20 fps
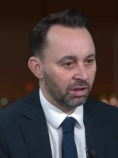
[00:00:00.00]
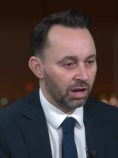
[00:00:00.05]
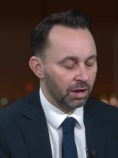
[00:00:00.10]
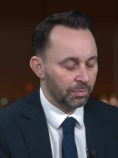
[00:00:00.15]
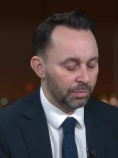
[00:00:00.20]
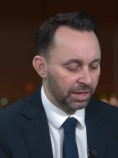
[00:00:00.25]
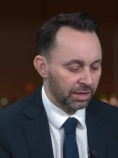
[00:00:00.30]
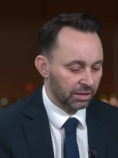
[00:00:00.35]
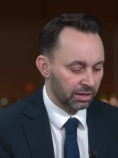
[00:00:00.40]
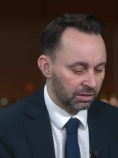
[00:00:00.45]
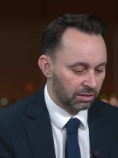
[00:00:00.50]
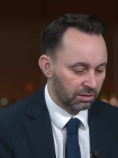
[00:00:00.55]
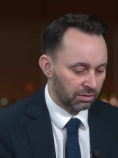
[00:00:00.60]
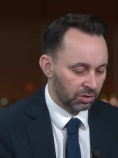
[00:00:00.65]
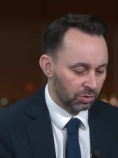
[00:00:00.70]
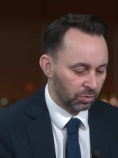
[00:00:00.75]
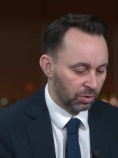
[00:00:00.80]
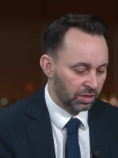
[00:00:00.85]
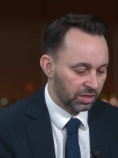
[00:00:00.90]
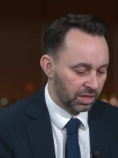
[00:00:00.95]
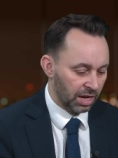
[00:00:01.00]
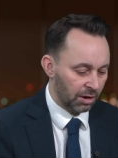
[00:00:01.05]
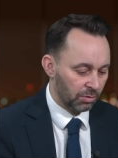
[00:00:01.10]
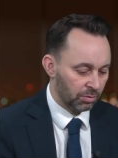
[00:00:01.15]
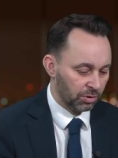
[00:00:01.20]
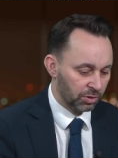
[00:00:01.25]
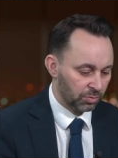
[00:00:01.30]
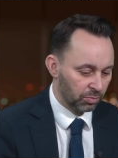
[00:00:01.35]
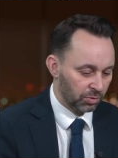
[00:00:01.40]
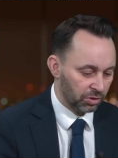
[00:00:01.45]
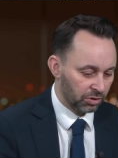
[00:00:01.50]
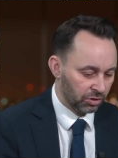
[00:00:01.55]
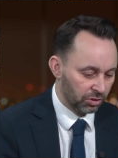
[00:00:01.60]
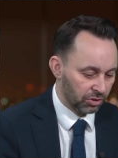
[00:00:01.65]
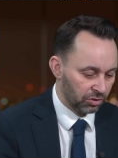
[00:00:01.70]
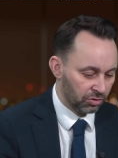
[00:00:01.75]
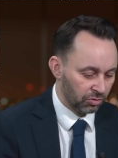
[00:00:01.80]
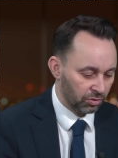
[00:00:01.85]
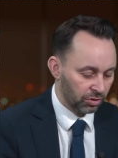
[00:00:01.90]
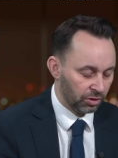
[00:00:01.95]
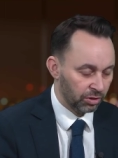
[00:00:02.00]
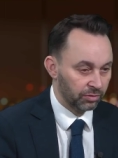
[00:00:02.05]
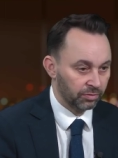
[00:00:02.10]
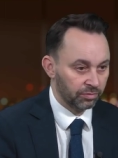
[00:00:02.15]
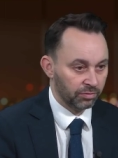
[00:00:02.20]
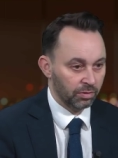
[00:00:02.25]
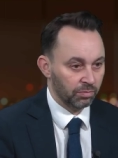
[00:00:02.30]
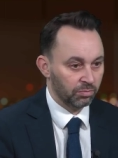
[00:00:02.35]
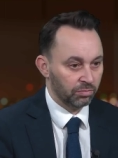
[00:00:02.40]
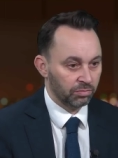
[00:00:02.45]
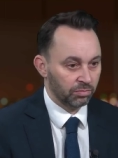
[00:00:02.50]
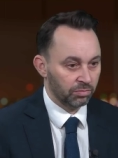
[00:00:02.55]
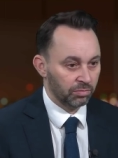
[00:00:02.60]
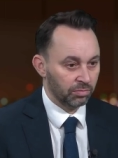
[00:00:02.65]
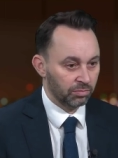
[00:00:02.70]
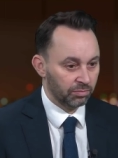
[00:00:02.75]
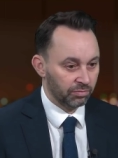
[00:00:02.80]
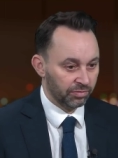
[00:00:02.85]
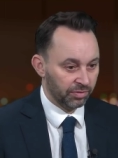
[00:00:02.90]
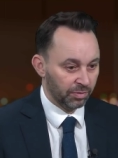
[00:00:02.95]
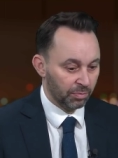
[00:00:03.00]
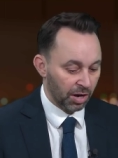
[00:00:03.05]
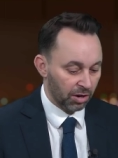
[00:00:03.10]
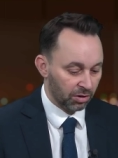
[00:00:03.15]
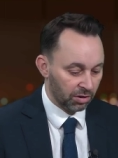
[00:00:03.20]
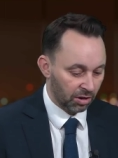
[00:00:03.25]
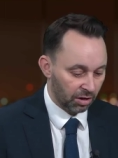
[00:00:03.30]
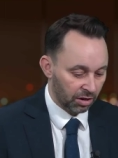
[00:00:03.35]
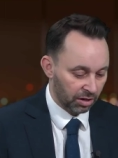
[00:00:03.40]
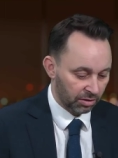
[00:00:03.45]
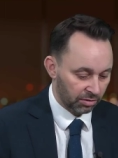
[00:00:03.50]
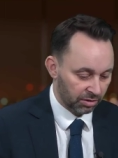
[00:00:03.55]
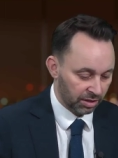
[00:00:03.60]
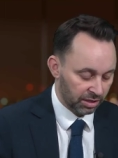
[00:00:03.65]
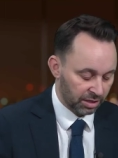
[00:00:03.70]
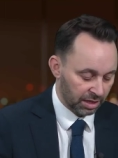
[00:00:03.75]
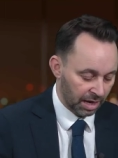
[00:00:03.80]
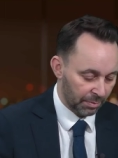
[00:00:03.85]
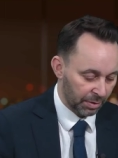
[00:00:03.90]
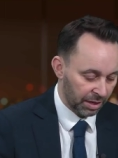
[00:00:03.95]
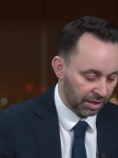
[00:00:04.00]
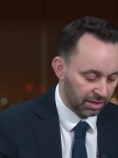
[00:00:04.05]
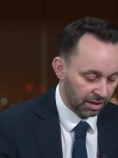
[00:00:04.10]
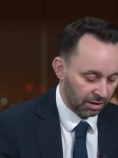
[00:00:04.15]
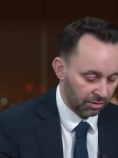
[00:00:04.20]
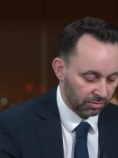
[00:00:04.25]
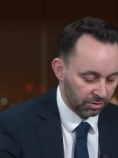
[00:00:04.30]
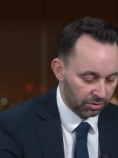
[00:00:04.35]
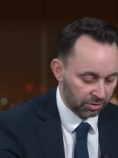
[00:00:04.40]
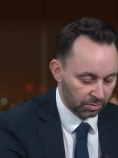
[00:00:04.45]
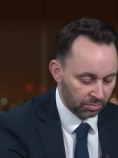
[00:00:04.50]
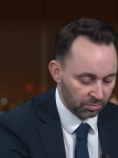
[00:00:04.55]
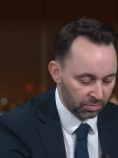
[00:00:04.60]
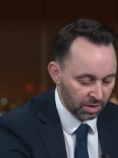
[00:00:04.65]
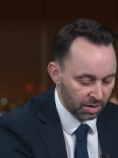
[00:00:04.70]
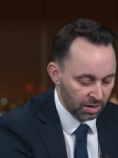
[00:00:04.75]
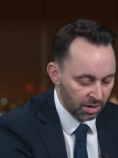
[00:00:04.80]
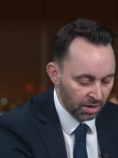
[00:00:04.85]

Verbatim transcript: I mean, the Twin Towers were destroyed from from Al Qaeda and Islamic terrorism.